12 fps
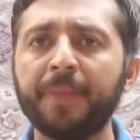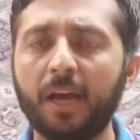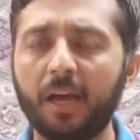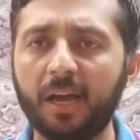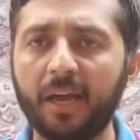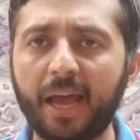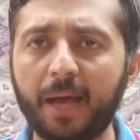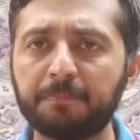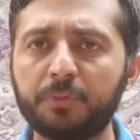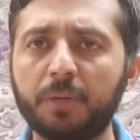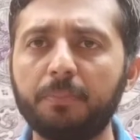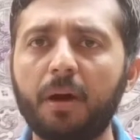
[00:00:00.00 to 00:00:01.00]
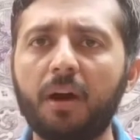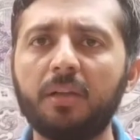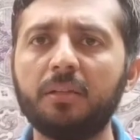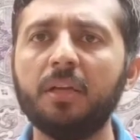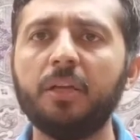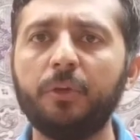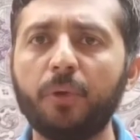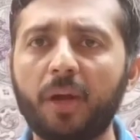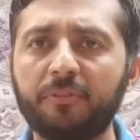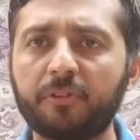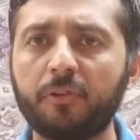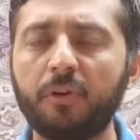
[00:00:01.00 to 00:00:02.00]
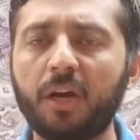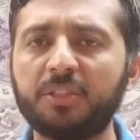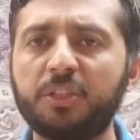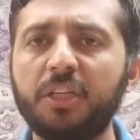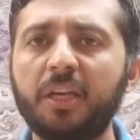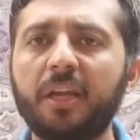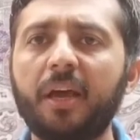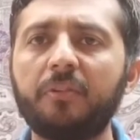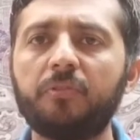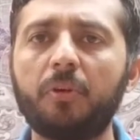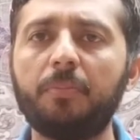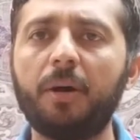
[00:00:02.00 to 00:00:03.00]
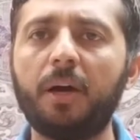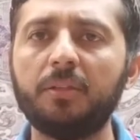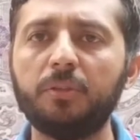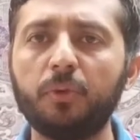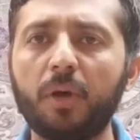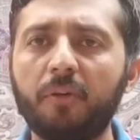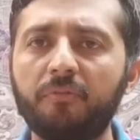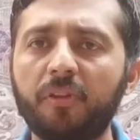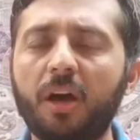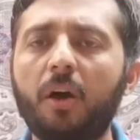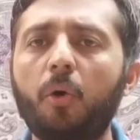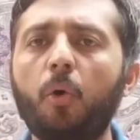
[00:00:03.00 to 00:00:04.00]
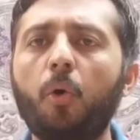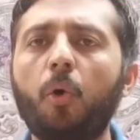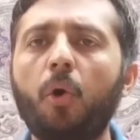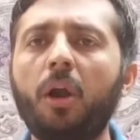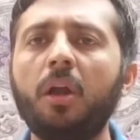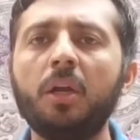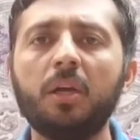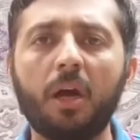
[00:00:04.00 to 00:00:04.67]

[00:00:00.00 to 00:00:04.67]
Abbottabad, you have Karachi and Hyderabad, you have Lahore,